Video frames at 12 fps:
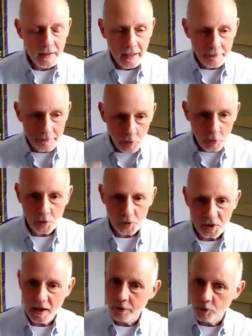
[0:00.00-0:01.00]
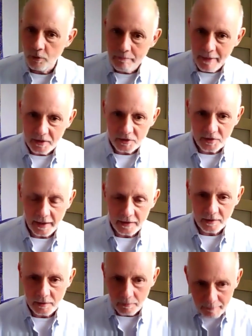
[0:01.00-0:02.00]
And they all got together and
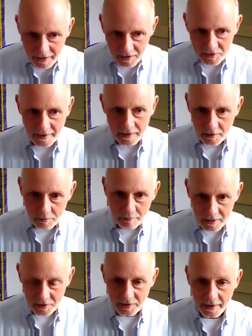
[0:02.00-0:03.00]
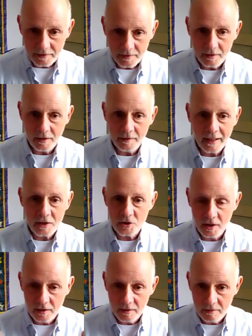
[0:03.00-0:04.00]
meditated and meditated and meditated. And
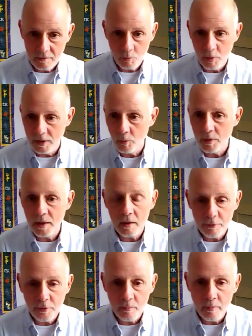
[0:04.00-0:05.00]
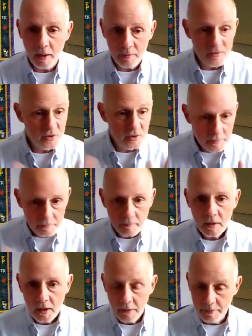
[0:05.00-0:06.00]
actually, within a few months,
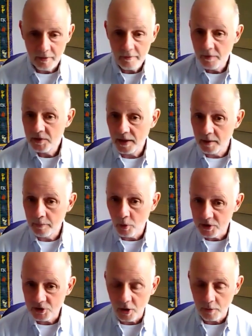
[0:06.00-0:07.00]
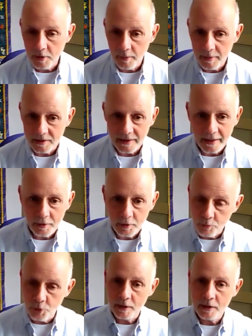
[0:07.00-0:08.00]
apparently the teddy boys stopped coming down
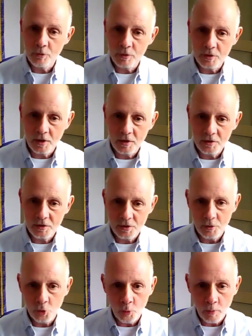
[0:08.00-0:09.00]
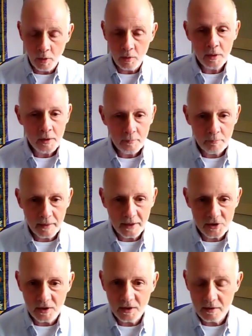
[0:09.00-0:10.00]
and Brighton returned to a normal,
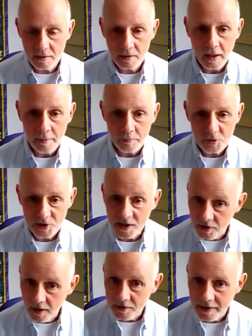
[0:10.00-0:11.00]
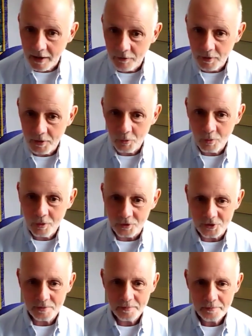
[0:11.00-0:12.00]
placid seaside town that it
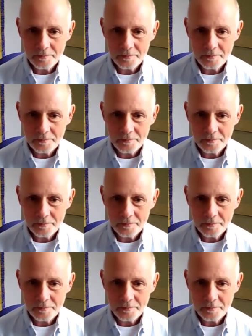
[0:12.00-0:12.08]
was.